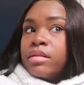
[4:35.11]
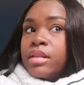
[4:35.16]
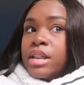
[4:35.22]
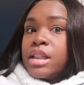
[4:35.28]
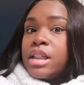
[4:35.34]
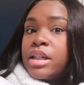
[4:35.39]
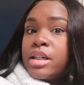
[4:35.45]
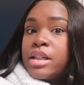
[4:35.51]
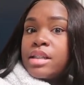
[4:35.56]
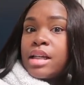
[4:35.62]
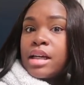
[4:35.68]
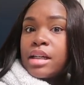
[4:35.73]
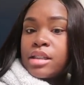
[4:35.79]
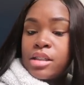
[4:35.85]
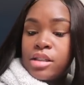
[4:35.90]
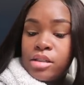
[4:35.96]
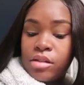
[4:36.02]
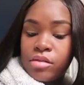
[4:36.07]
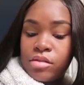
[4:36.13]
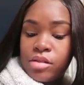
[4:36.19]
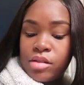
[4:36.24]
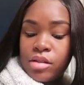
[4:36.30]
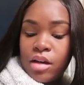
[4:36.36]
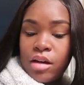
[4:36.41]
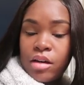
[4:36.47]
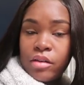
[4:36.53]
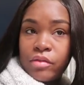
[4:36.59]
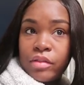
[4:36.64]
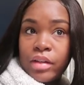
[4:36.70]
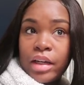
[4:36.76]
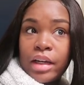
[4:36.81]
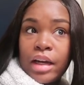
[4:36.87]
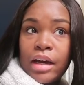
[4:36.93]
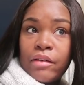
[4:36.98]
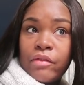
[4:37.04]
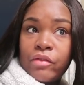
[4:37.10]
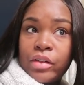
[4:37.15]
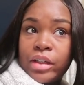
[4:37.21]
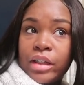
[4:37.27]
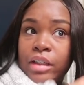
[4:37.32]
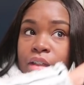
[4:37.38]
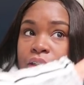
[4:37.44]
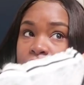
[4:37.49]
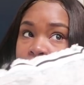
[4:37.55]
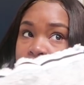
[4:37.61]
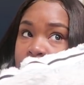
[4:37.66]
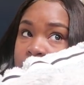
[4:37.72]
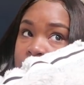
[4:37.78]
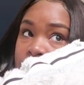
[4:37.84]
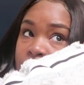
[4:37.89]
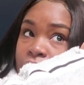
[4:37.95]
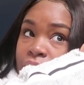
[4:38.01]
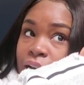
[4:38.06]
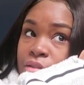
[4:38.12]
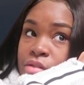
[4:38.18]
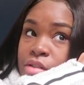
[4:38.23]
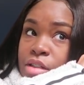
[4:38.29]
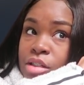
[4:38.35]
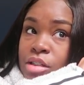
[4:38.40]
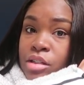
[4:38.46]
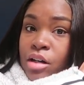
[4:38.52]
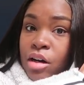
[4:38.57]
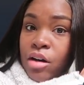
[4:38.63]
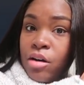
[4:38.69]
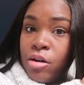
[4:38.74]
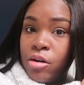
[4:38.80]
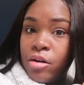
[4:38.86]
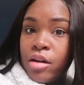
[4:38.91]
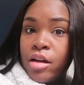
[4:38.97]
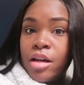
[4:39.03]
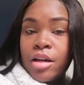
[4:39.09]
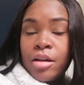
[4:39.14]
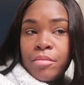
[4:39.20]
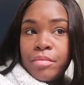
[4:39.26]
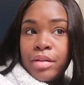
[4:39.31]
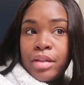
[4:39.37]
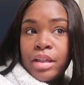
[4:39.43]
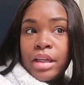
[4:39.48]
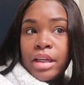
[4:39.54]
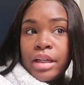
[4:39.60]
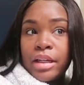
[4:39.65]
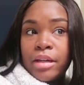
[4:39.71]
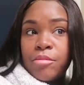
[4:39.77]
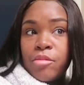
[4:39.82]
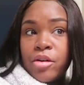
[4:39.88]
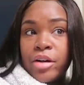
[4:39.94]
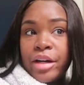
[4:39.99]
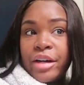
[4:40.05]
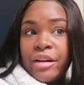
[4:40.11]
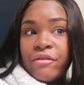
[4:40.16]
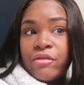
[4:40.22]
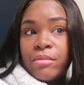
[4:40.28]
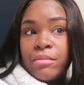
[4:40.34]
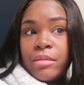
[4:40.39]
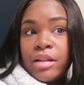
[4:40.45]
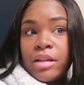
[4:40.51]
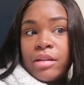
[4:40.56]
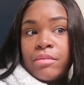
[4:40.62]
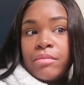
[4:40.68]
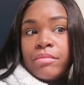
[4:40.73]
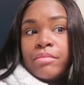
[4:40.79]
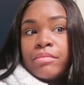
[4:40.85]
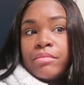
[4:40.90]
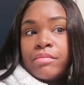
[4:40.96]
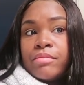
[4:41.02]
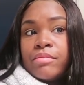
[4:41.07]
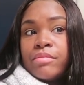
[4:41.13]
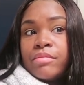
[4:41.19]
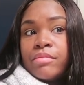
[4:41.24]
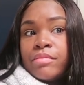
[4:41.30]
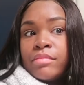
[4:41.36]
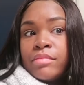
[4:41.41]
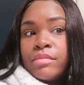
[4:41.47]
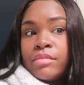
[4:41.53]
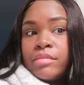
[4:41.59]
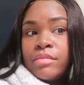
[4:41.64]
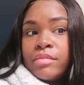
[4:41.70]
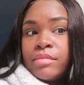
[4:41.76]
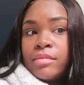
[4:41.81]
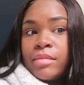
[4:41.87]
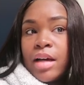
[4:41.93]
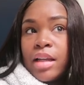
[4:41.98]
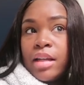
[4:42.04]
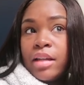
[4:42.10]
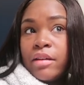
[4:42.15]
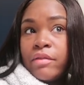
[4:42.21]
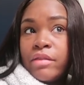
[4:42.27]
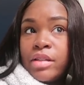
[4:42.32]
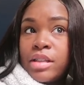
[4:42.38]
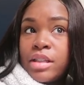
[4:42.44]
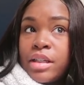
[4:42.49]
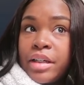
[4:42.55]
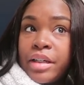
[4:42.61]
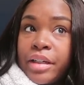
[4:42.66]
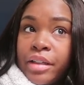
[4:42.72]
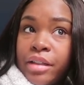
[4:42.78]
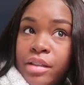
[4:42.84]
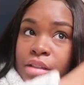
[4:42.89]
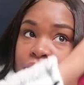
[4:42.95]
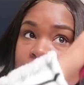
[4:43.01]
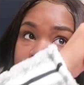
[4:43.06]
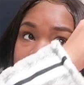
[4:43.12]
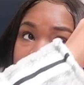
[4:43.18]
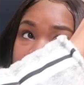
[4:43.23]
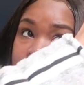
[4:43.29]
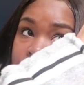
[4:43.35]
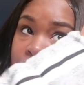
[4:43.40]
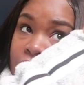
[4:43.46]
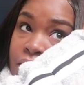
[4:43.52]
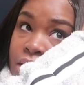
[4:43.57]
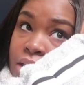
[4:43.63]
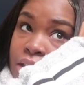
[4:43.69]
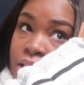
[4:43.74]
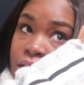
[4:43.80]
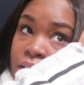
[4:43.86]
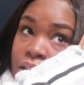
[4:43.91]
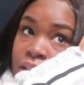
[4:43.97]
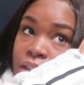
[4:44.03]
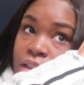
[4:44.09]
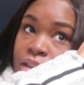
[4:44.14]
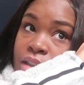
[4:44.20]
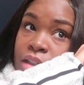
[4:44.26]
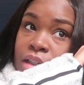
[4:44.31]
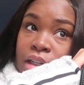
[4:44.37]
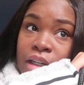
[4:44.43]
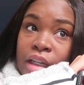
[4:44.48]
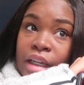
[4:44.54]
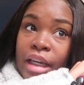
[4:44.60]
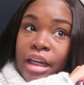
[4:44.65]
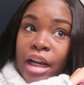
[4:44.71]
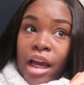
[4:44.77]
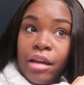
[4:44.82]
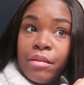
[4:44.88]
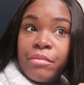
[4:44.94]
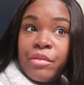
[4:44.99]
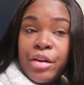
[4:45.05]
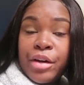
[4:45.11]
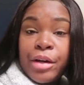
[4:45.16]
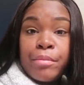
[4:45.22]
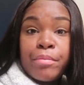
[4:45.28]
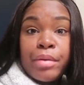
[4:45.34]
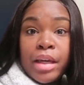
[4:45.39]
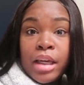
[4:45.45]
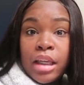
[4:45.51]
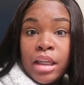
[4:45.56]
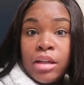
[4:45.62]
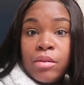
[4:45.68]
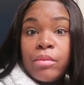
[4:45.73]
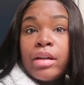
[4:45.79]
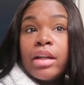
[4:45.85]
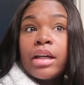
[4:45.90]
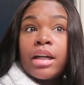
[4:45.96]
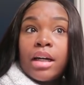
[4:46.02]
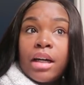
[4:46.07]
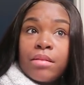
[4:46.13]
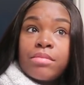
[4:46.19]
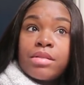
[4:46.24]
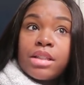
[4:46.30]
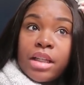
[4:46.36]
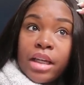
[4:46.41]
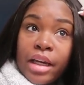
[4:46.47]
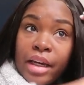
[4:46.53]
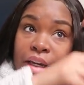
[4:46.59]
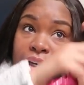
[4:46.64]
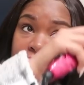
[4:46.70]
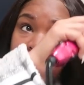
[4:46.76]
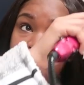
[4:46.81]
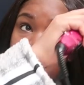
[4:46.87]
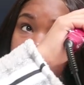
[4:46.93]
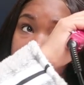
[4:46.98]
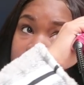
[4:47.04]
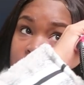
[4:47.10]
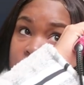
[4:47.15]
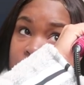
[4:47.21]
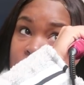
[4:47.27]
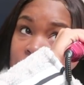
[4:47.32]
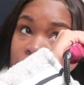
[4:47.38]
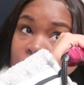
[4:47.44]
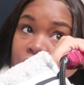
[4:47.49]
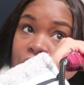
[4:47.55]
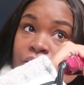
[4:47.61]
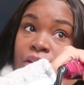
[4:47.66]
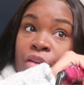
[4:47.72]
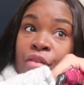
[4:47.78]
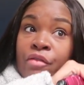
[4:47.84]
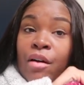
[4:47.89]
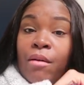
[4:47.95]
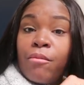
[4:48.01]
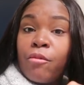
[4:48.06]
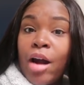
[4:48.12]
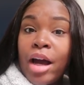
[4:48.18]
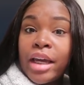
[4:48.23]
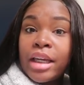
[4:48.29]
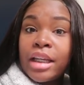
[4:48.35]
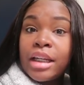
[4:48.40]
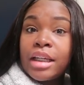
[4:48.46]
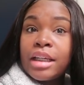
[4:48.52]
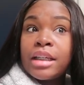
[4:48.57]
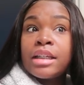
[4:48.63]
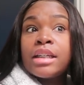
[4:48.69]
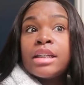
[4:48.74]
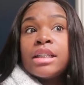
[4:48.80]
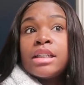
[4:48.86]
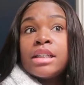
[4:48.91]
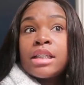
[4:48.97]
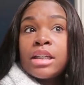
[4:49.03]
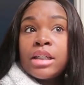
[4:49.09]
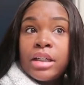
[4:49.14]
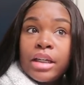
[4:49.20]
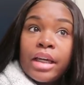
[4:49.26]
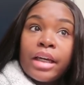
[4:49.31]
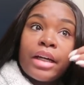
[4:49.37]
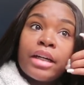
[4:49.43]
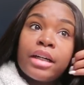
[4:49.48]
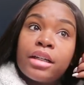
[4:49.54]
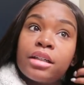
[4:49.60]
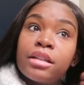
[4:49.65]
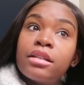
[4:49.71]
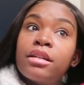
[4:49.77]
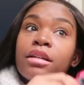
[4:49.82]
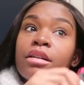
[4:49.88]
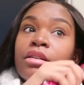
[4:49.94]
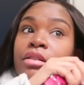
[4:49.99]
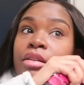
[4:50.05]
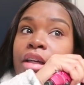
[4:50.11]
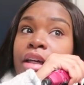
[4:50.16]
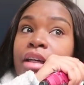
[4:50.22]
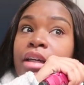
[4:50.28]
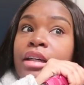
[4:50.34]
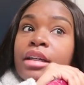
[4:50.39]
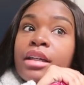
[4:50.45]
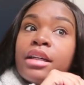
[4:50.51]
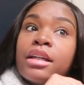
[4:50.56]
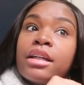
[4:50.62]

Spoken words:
This hair is like so soft. Like, I freaking love this hair. I would so be getting more hair from them. I love this hair so much. And again, I am very picky when it comes to hair. So if I'm rocking it, it is good hair. Okay.